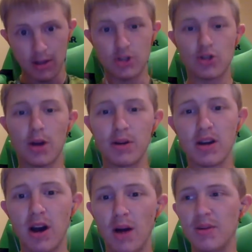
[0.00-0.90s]
Drop a
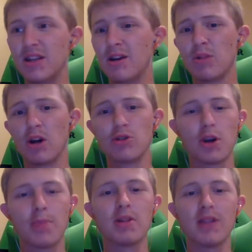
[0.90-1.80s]
comment down below,
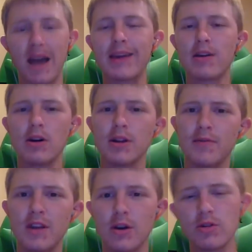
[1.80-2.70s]
drop a like on the
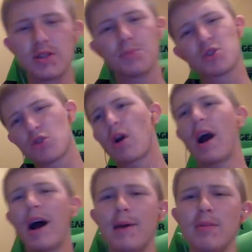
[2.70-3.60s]
video,
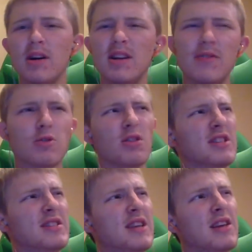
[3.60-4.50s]
subscribe. I never really
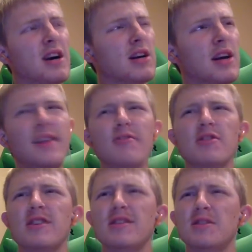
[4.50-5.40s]
say that. I never
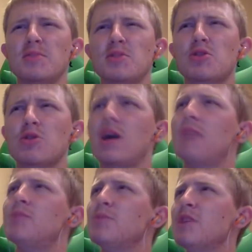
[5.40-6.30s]
say
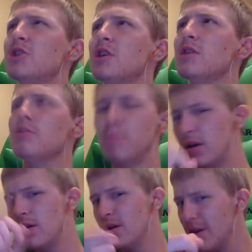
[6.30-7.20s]
subscribe to my channel,
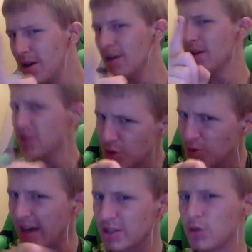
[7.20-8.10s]
but do
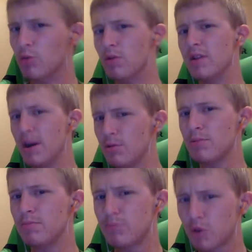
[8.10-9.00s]
that too. That
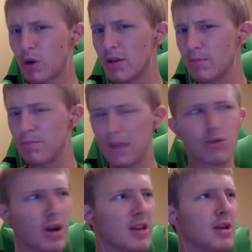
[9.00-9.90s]
would be
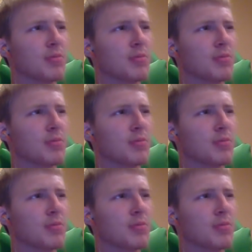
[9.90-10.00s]
greatly